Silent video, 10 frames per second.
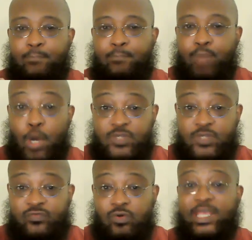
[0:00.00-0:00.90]

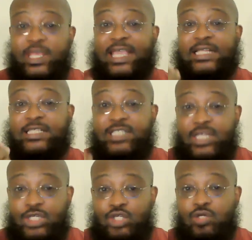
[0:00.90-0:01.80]
purposeful,
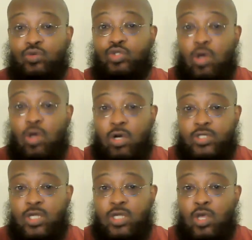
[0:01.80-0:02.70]
intentional
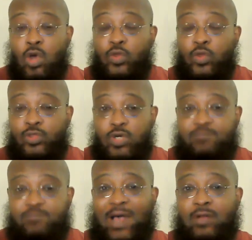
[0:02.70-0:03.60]
talks with your
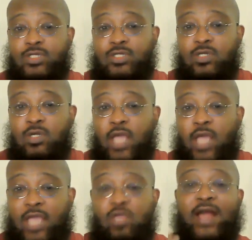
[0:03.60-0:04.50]
spouse,
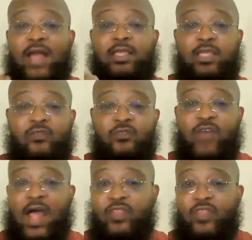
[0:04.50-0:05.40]
and you've
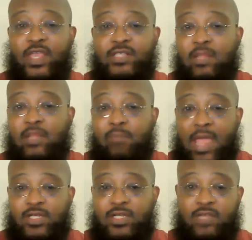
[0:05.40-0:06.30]
identified things in the
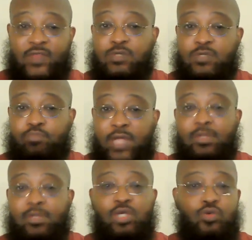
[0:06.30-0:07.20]
marriage. And if there was blame,
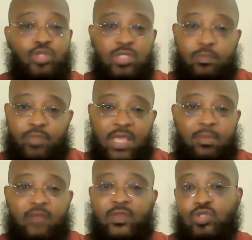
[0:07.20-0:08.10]
then you took the blame. And
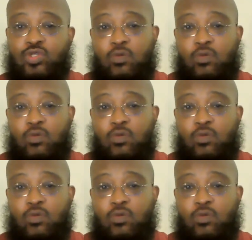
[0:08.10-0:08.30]
if there was no